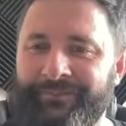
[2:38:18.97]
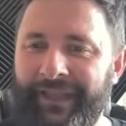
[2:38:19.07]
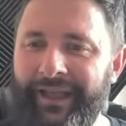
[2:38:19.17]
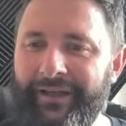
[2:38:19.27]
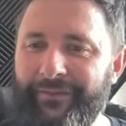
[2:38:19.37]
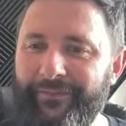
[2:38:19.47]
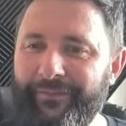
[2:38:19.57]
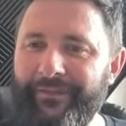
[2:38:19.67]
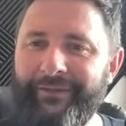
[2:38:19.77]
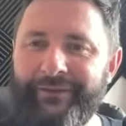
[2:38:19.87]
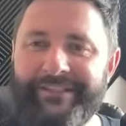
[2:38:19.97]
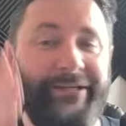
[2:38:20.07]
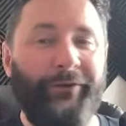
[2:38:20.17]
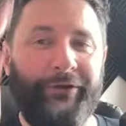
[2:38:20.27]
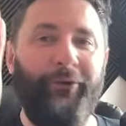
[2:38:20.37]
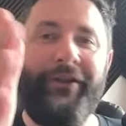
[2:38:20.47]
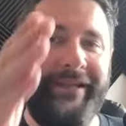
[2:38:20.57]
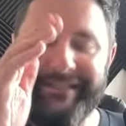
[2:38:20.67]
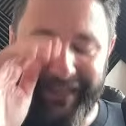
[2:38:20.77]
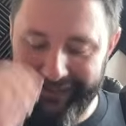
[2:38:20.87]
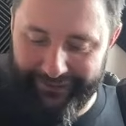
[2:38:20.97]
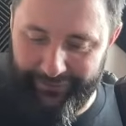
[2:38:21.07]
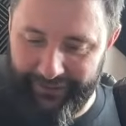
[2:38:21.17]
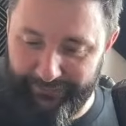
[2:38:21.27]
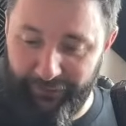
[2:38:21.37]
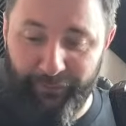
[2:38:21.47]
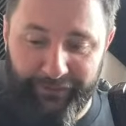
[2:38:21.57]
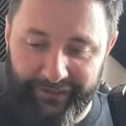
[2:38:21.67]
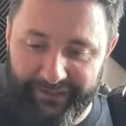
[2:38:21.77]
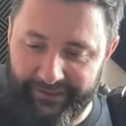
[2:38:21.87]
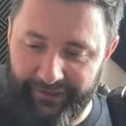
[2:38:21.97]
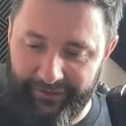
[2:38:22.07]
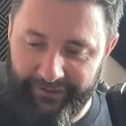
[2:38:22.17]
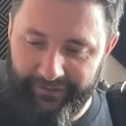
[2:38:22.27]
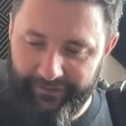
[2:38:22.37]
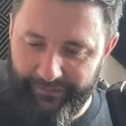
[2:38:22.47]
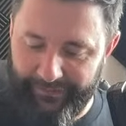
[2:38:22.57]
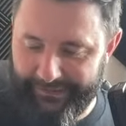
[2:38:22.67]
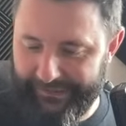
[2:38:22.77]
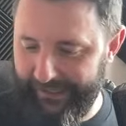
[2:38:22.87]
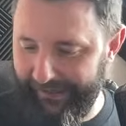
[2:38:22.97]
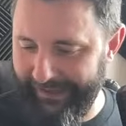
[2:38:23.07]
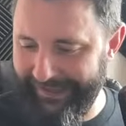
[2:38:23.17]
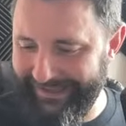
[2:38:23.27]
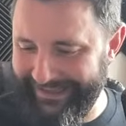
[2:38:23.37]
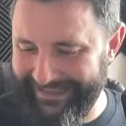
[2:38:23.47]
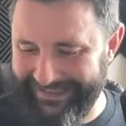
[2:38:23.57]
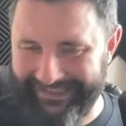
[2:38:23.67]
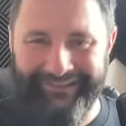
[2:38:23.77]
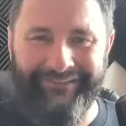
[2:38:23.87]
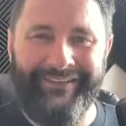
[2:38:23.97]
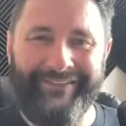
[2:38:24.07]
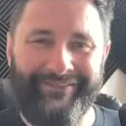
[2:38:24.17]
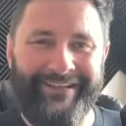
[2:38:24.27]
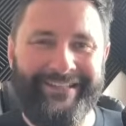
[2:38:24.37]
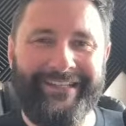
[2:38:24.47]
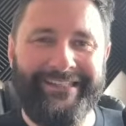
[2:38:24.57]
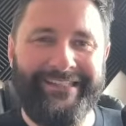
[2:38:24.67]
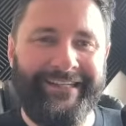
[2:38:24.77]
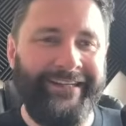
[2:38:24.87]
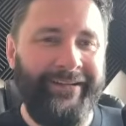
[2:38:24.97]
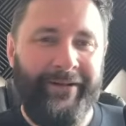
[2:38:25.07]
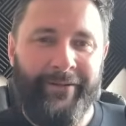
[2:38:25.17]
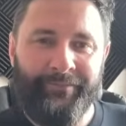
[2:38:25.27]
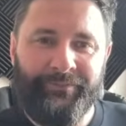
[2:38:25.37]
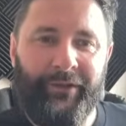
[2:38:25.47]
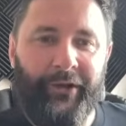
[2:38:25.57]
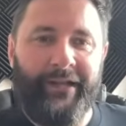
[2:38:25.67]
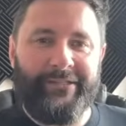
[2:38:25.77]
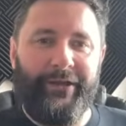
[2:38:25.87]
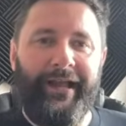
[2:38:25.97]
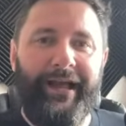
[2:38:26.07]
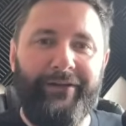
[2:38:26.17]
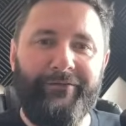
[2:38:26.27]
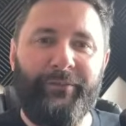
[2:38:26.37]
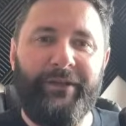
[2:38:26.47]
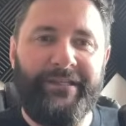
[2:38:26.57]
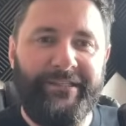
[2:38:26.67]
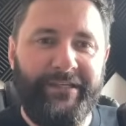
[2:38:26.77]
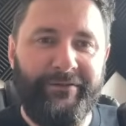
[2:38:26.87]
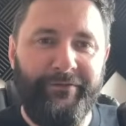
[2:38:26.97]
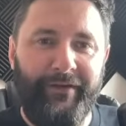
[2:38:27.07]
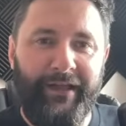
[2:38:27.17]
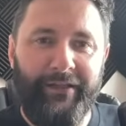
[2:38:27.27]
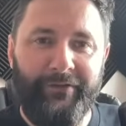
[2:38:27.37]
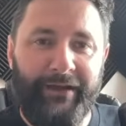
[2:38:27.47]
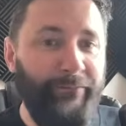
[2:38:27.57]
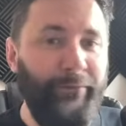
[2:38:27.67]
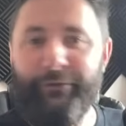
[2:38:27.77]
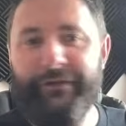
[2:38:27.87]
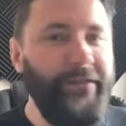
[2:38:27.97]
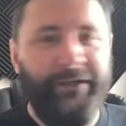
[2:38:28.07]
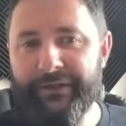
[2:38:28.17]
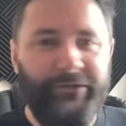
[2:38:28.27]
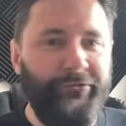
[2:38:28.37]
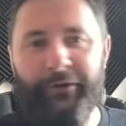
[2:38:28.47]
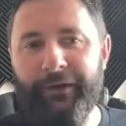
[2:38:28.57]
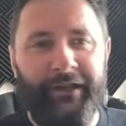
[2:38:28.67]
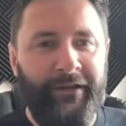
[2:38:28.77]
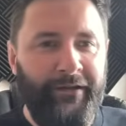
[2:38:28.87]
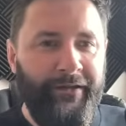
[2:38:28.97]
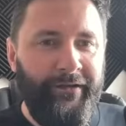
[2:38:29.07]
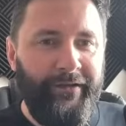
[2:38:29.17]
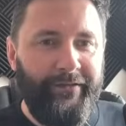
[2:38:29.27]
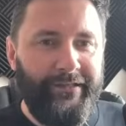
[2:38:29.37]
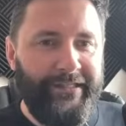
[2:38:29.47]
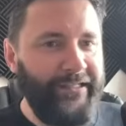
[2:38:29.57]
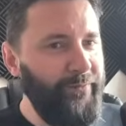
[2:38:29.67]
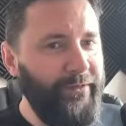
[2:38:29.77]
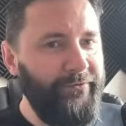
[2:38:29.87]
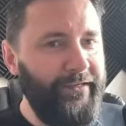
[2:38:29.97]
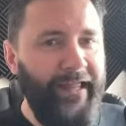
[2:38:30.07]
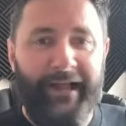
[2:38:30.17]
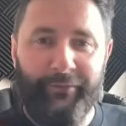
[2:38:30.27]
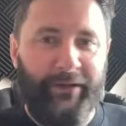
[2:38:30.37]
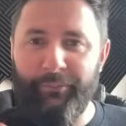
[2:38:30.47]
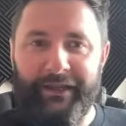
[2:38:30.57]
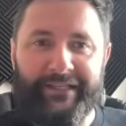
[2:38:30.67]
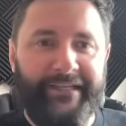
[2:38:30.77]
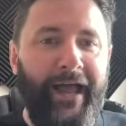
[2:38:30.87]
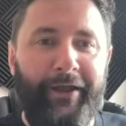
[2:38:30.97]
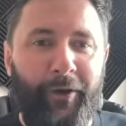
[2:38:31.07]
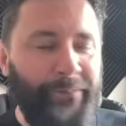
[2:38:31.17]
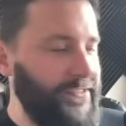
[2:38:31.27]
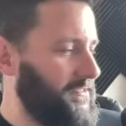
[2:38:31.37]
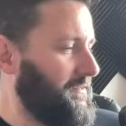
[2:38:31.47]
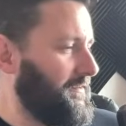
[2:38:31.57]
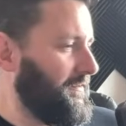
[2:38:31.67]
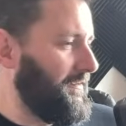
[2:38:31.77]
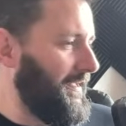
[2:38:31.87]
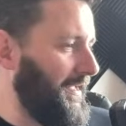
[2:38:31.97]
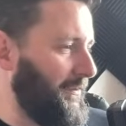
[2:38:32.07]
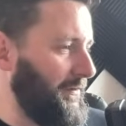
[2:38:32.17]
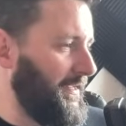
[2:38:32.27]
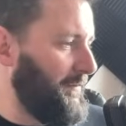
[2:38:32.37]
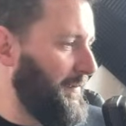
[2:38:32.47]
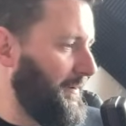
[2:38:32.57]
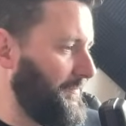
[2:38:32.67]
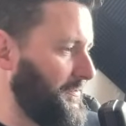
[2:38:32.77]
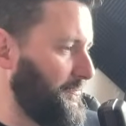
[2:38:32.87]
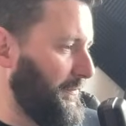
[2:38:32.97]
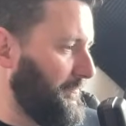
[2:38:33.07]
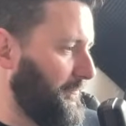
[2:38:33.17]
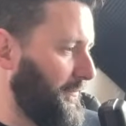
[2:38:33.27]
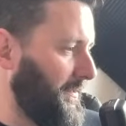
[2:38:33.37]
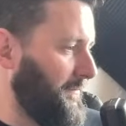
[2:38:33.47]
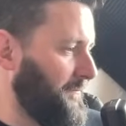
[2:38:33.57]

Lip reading: And we'll see what the quality is like as well. It's probably going to suck, but we shall see. Okay, so I have the PlayStation 5 and I'm moving the controller. There's a little bit of a lag. We could play Psyops. Let me get it back on the screen for you.